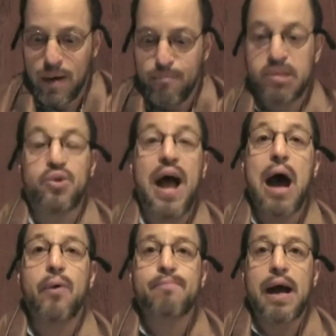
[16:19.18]
Mr.
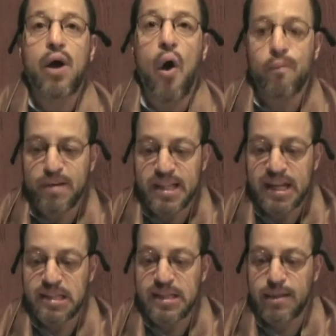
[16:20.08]
Auerbach opened
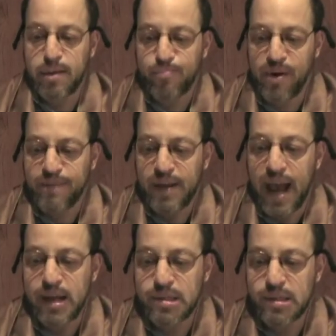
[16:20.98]
his leather
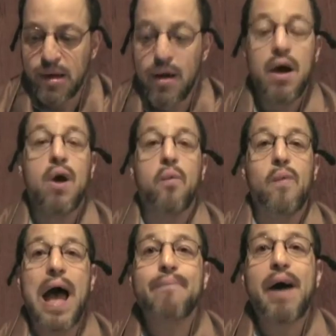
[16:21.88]
briefcase.
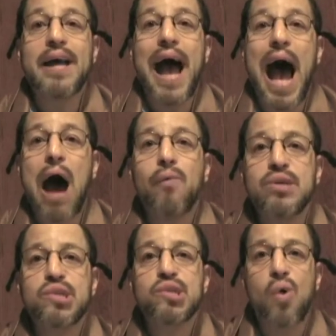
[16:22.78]
"Rabbi
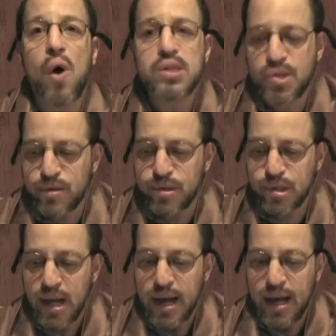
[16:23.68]
Howard Saunders
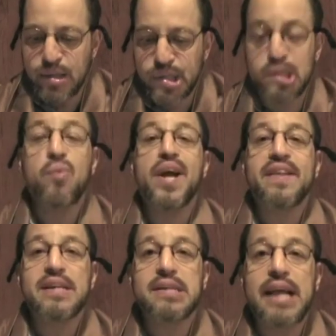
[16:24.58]
is suing
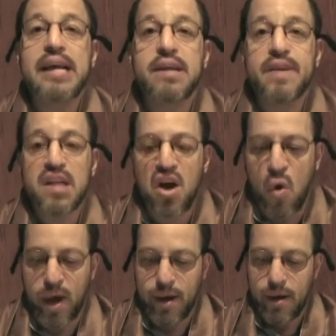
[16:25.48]
the state of
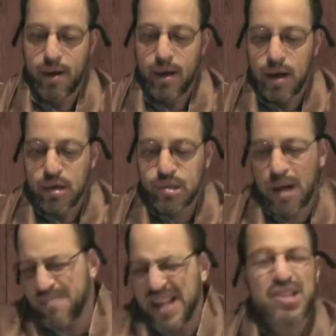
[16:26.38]
Illinois.
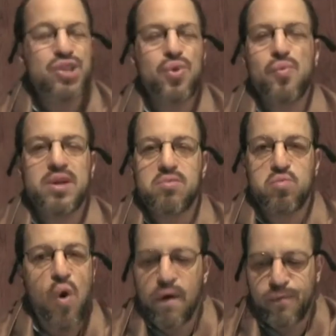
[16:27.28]
Something to do with
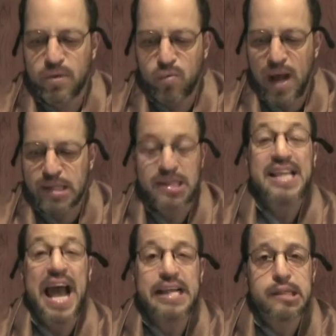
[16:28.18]
wrongful arrest and
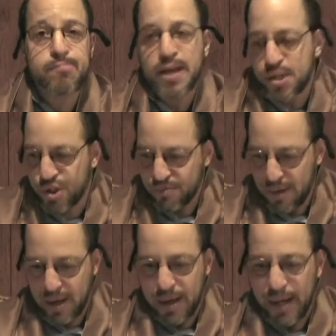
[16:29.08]
hate speech.
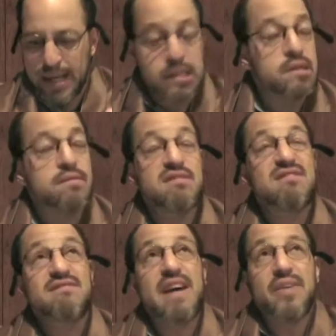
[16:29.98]
It's
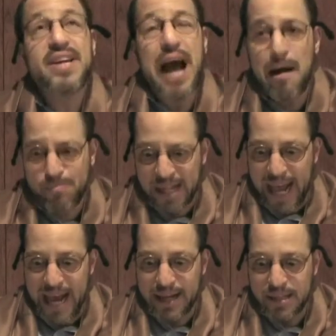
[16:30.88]
very
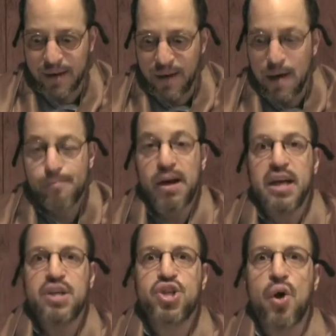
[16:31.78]
complicated, but
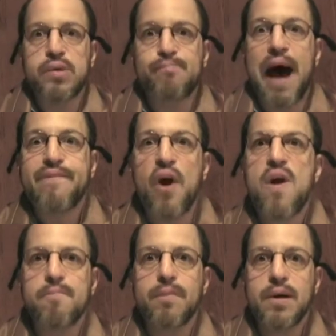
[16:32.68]
he chose my
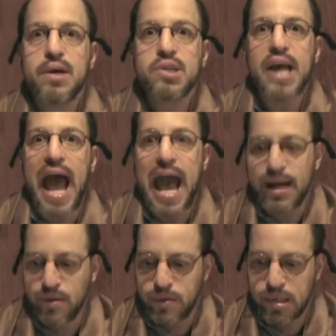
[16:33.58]
firm to
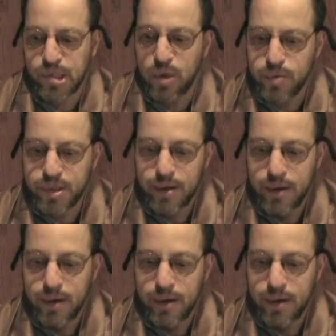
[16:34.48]
handle the suit."